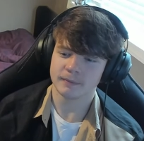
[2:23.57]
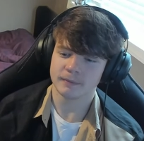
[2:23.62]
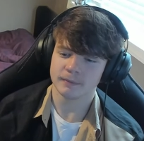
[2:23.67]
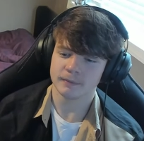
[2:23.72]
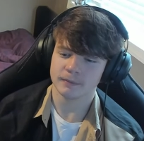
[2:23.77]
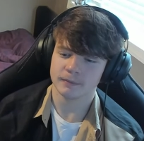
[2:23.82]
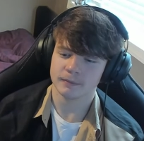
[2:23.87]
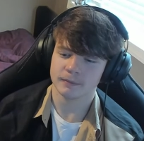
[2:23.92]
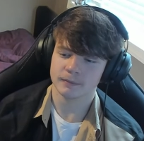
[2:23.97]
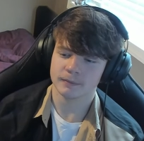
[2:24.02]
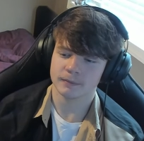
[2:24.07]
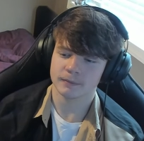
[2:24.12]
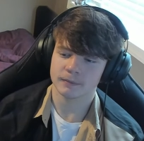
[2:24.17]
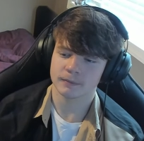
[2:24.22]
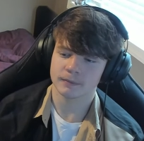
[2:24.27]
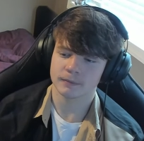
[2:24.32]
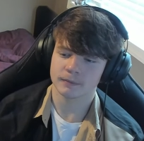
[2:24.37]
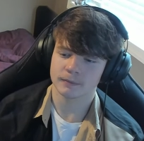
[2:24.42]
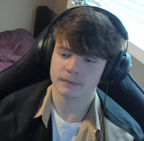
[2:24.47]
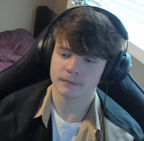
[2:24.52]

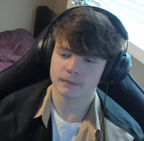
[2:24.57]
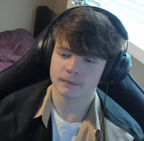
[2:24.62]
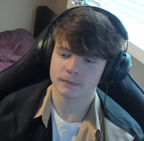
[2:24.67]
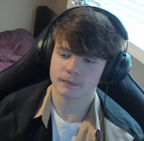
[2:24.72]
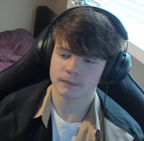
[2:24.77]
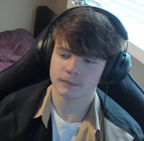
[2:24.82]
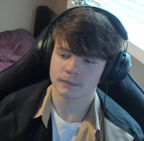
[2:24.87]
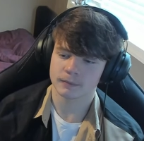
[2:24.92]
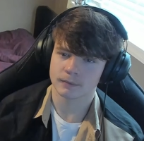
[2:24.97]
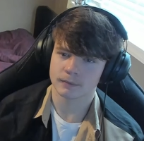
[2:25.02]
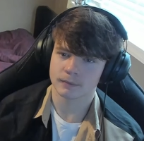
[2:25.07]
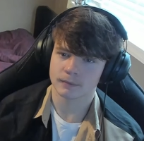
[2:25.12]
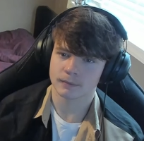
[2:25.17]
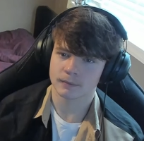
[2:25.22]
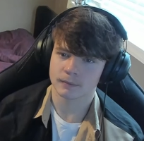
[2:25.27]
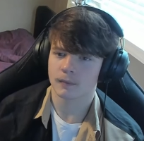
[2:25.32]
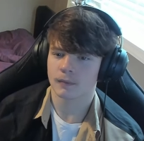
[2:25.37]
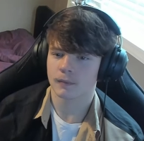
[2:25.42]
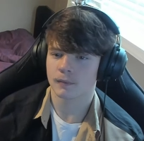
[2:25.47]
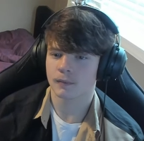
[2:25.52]

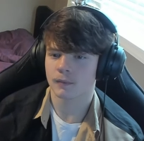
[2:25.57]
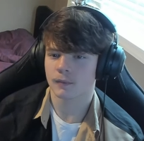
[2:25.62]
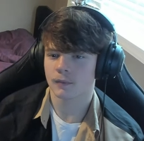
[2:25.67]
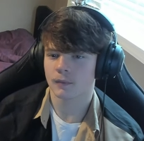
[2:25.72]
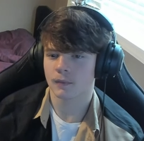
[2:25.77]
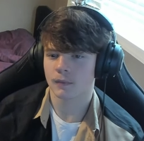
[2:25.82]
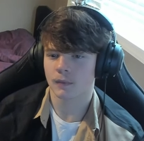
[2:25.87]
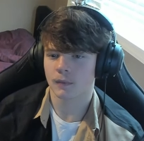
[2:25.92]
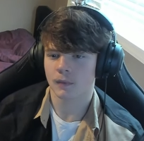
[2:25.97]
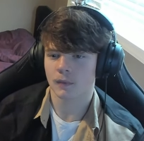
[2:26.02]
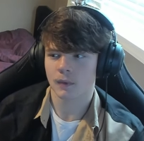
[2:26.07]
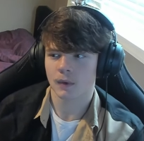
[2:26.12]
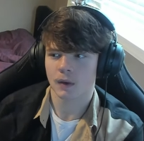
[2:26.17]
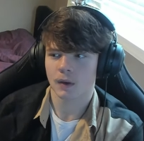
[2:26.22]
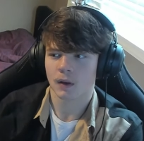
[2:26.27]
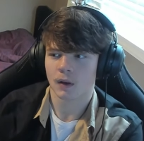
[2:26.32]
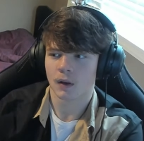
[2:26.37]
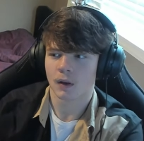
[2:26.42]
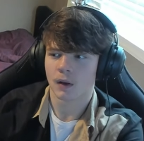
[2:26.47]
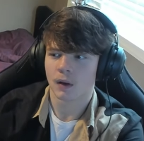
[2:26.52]

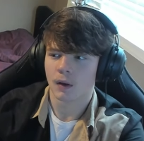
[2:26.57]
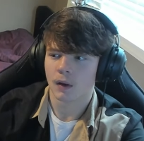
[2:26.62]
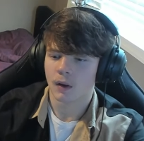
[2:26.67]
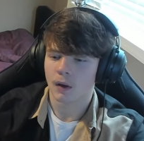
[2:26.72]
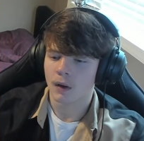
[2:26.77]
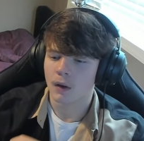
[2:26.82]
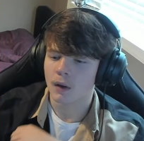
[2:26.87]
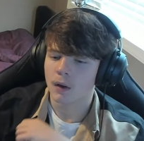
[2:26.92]
Nothing is said.